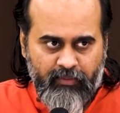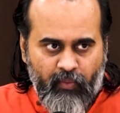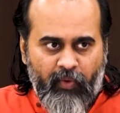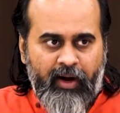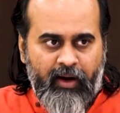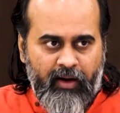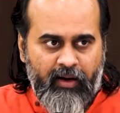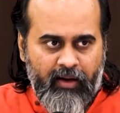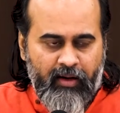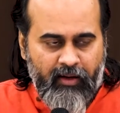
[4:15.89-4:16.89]
One,
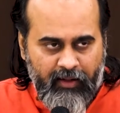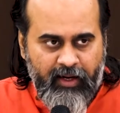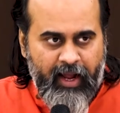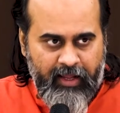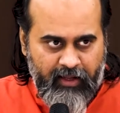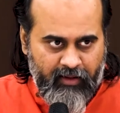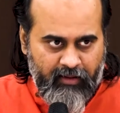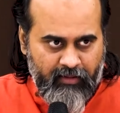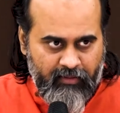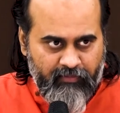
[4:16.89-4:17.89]
die,
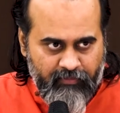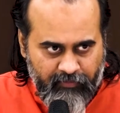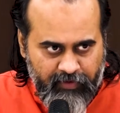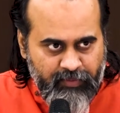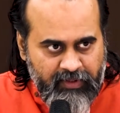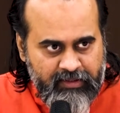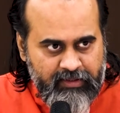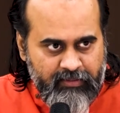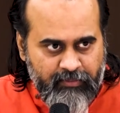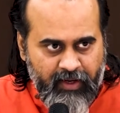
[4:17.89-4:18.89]
which
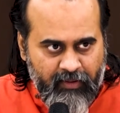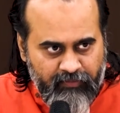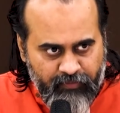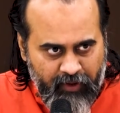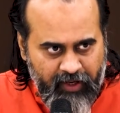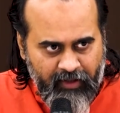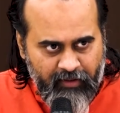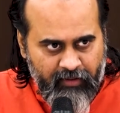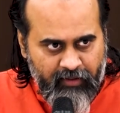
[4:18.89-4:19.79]
means become fully